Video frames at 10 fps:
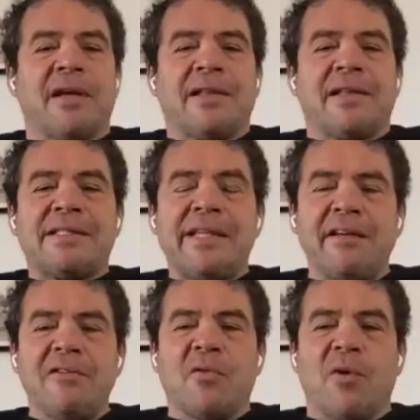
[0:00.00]
The
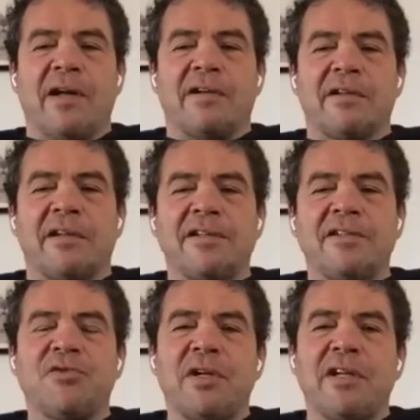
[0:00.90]
second one, and this
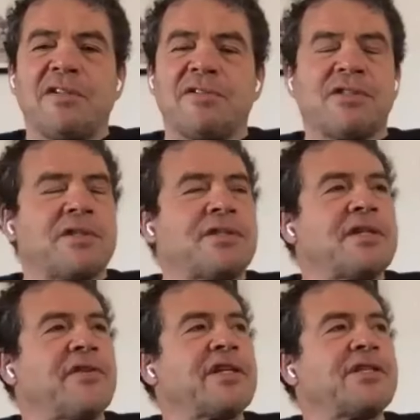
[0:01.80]
is really interesting,
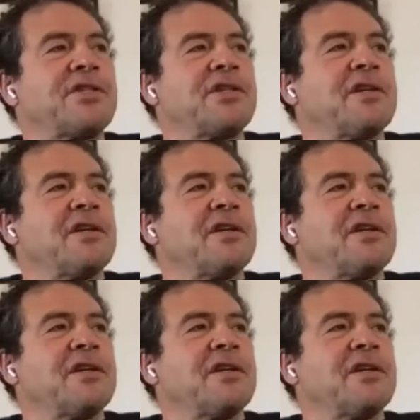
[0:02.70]
Steven, is